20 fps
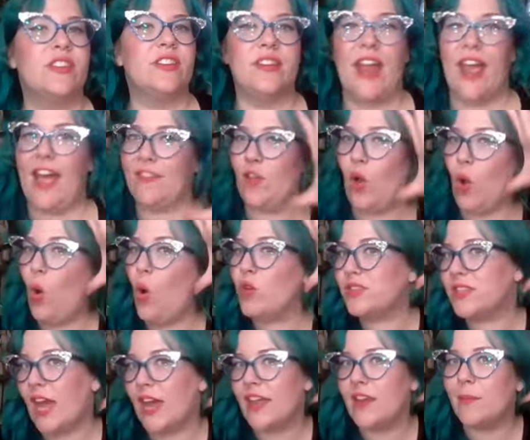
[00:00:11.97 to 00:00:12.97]
had the whole
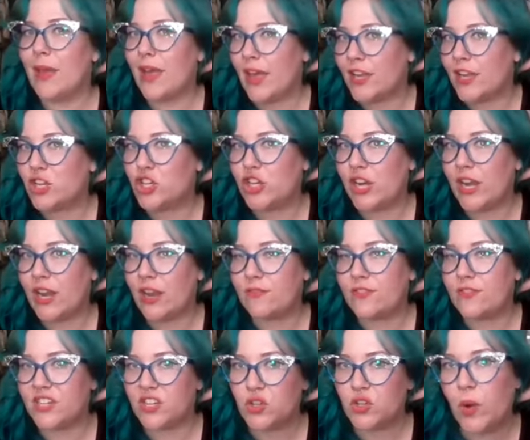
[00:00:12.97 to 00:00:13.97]
side of my head
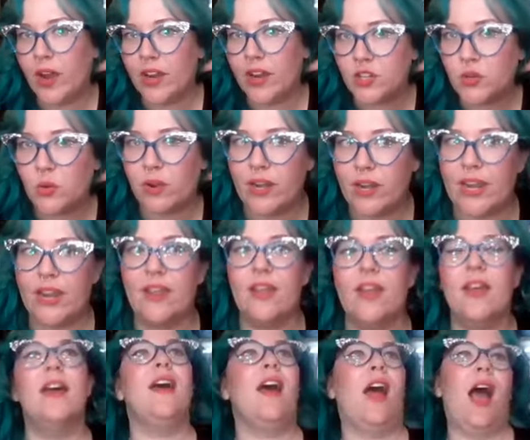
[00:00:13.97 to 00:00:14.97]
shaved in 2020
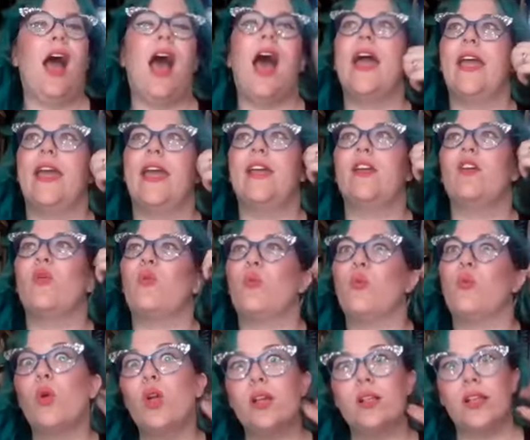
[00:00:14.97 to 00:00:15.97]
i
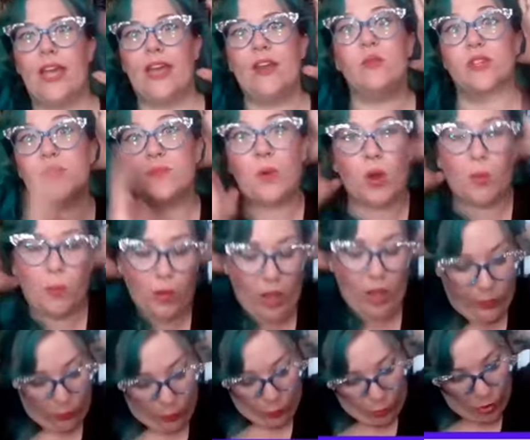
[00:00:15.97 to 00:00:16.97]
really and it was purple i
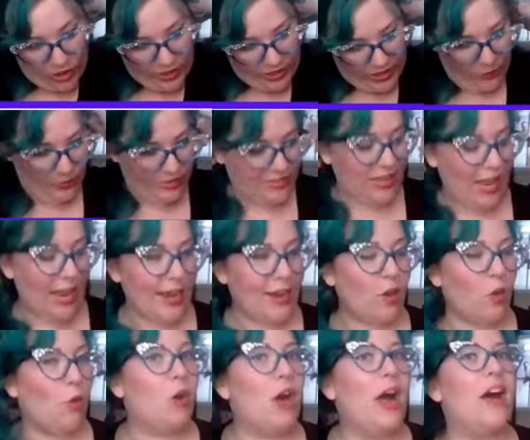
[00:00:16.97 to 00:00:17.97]
really was like
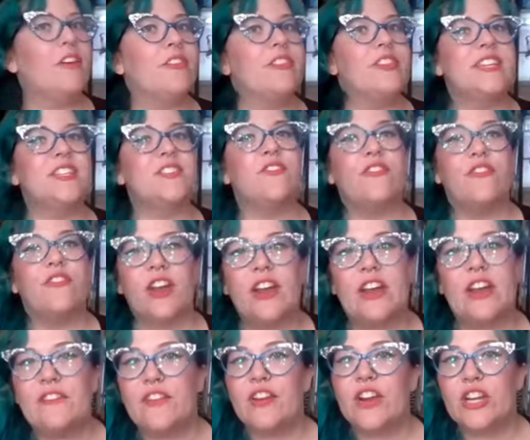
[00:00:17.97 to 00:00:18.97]
well this
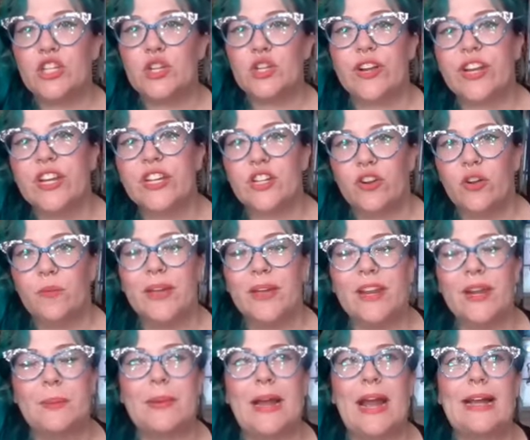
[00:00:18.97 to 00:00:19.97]
very very traditional
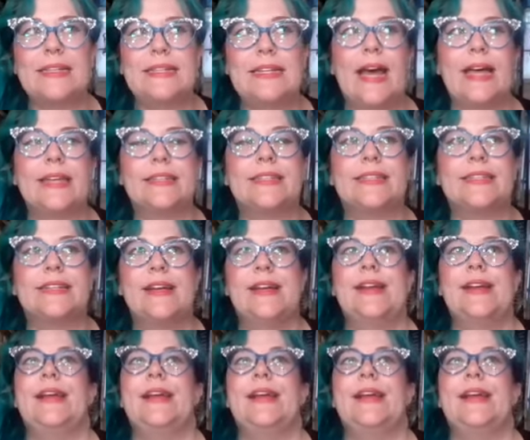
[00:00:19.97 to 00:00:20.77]
pinup contest